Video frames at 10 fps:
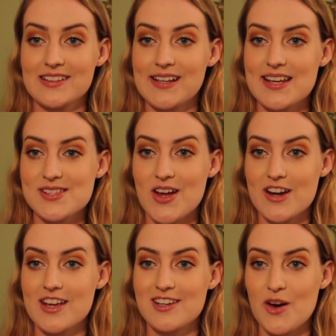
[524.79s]
the light is
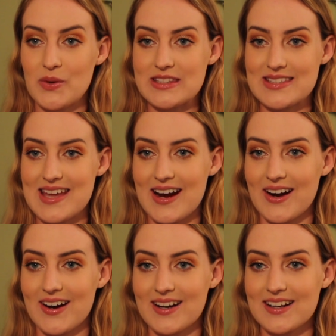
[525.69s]
on and no one's
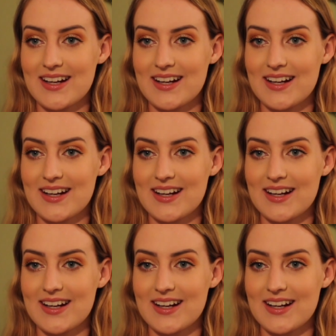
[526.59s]
there.